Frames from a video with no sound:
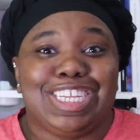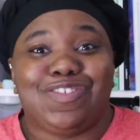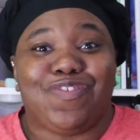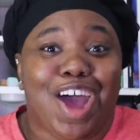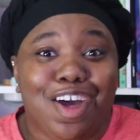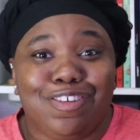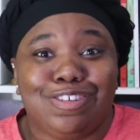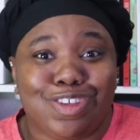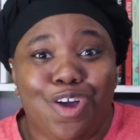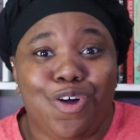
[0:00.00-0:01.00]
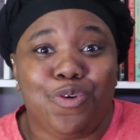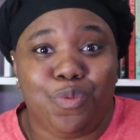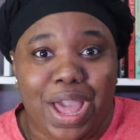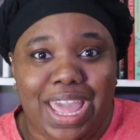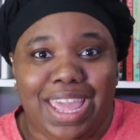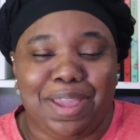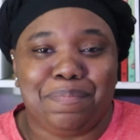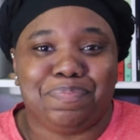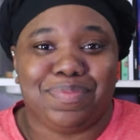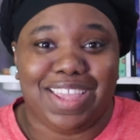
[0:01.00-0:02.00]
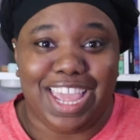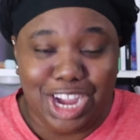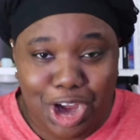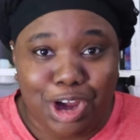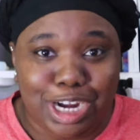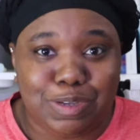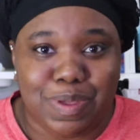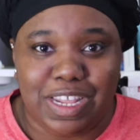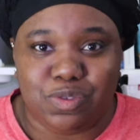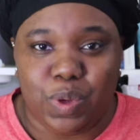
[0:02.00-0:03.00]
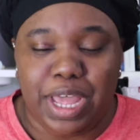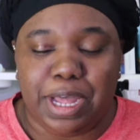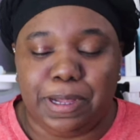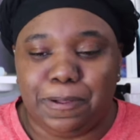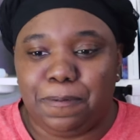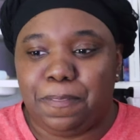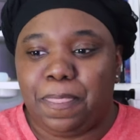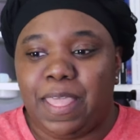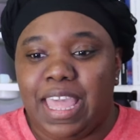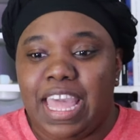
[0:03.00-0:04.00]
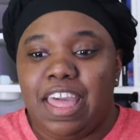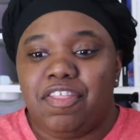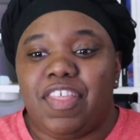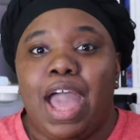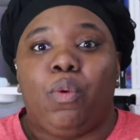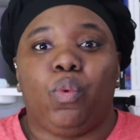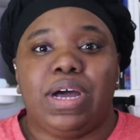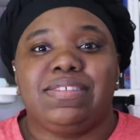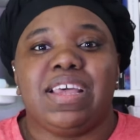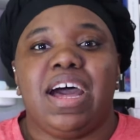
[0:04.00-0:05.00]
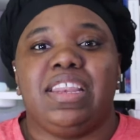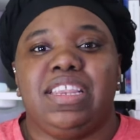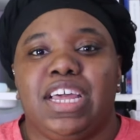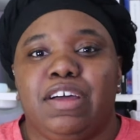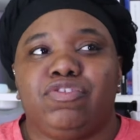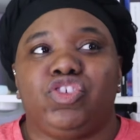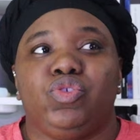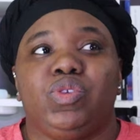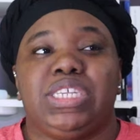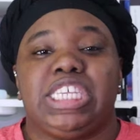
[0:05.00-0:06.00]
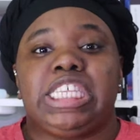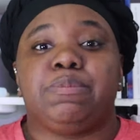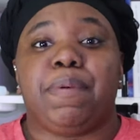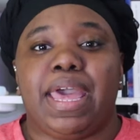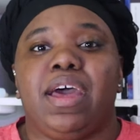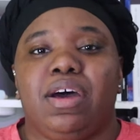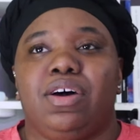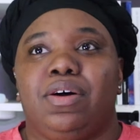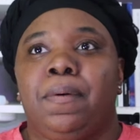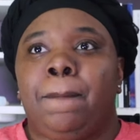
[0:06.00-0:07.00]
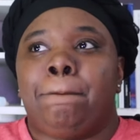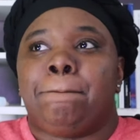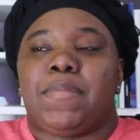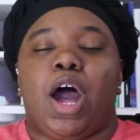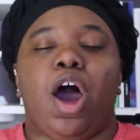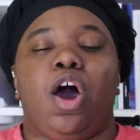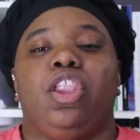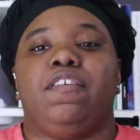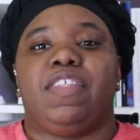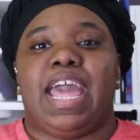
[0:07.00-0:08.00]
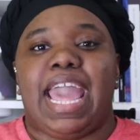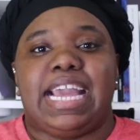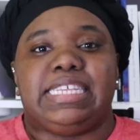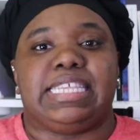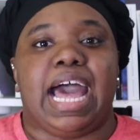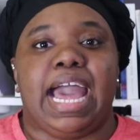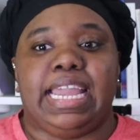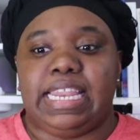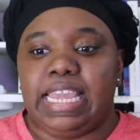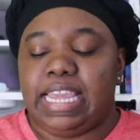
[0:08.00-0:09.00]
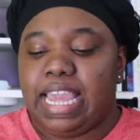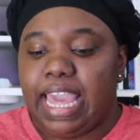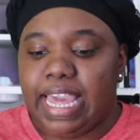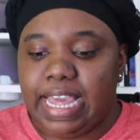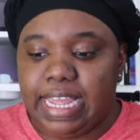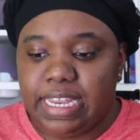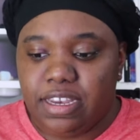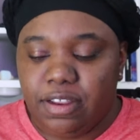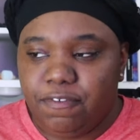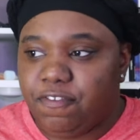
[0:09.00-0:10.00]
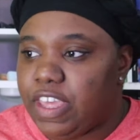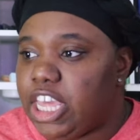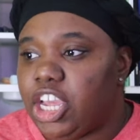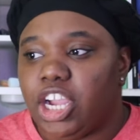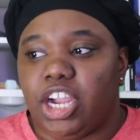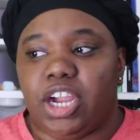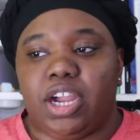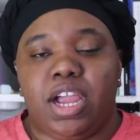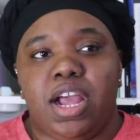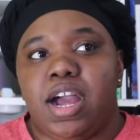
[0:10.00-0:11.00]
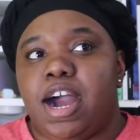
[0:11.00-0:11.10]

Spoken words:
his father's own way, encouragement as well, that wasn't enough to dispel all of that anxiety and fear,